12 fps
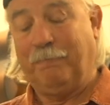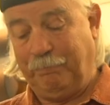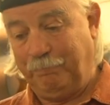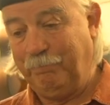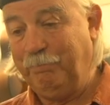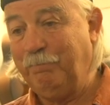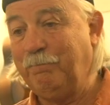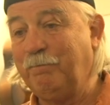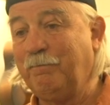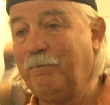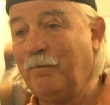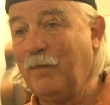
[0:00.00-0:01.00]

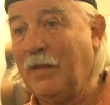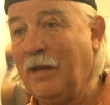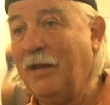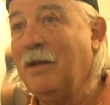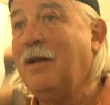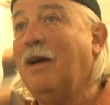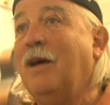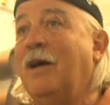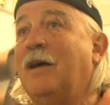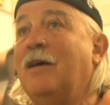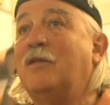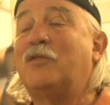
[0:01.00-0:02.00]

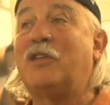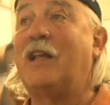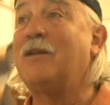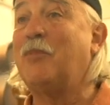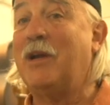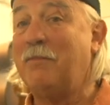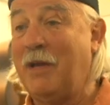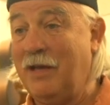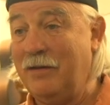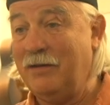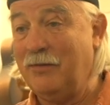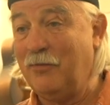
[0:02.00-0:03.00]
Mm-hmm. Celebrate Bend.